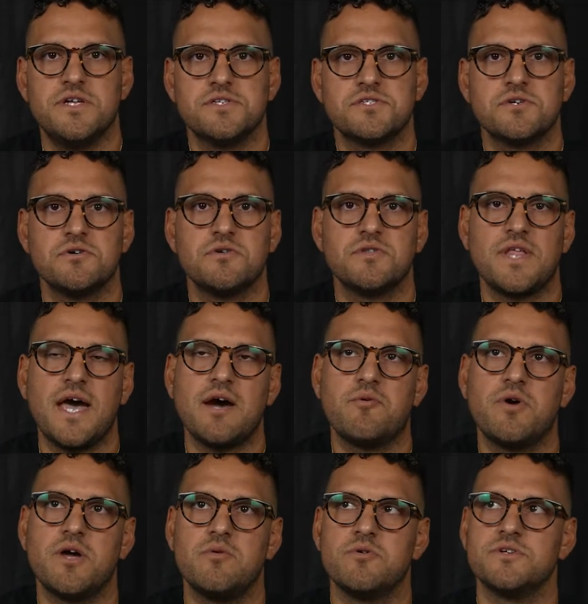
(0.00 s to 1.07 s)
And so that
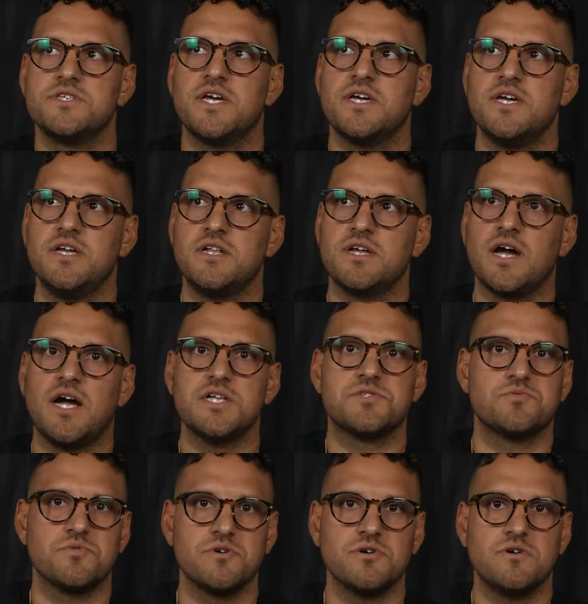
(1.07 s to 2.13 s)
way we're taking
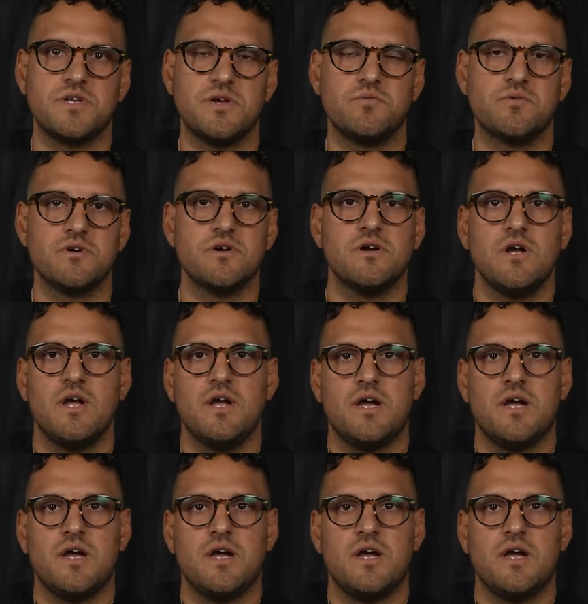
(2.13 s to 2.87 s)
God's word and we're